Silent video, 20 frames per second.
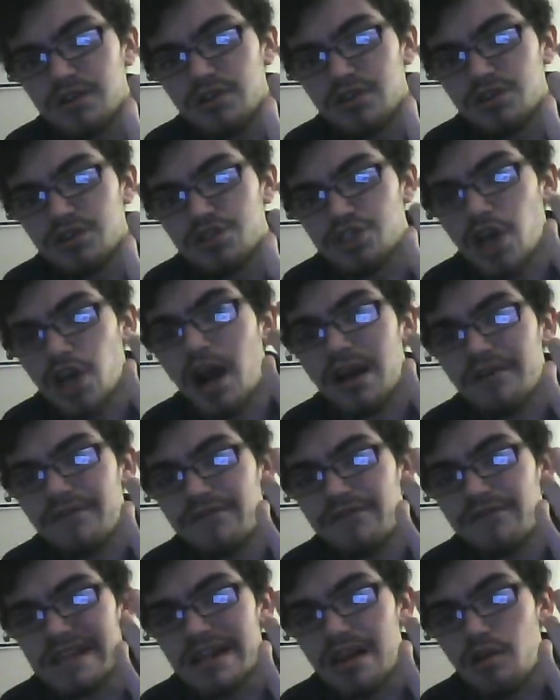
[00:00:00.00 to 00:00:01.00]
shock
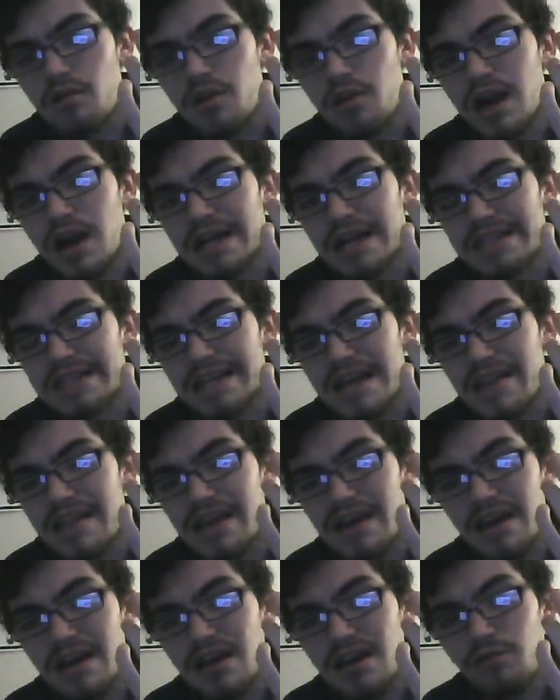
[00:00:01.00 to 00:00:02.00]
video content,
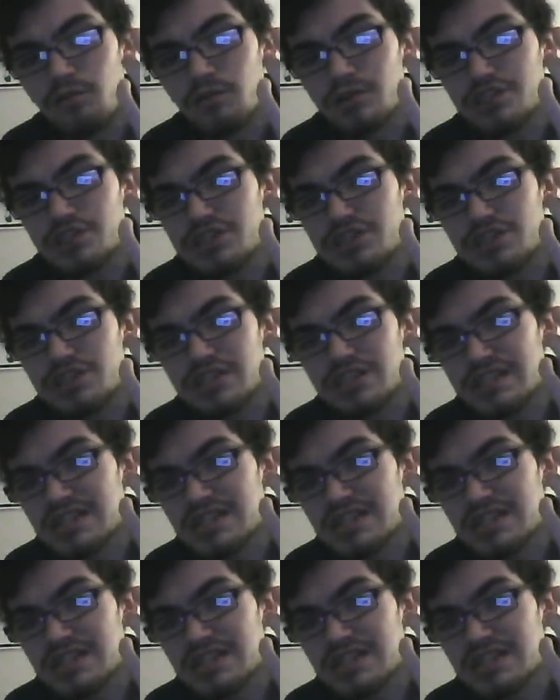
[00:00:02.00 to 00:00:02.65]
which is